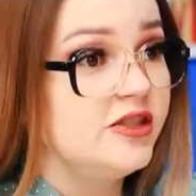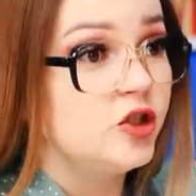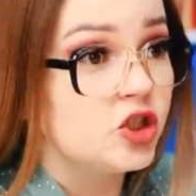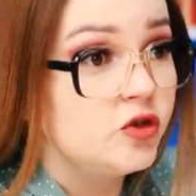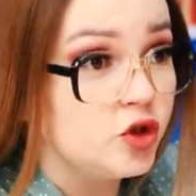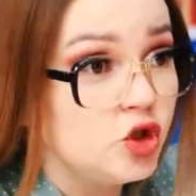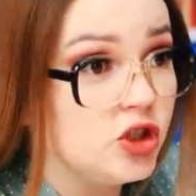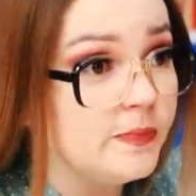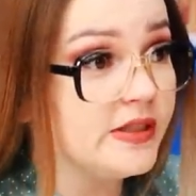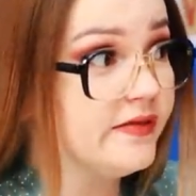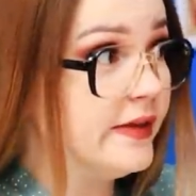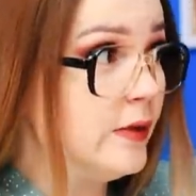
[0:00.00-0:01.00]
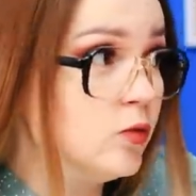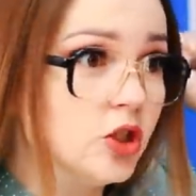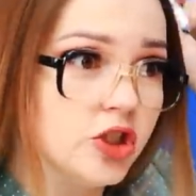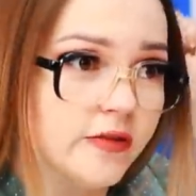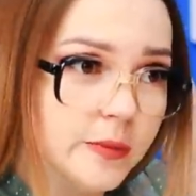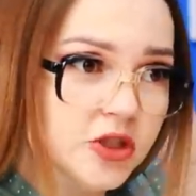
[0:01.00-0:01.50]
to work. The clock is
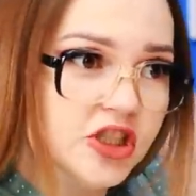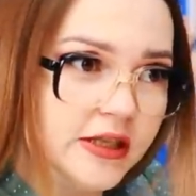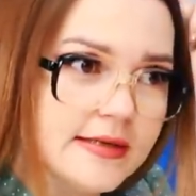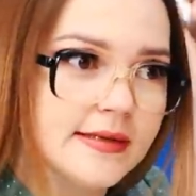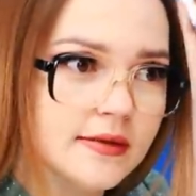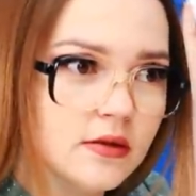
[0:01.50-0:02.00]
ticking.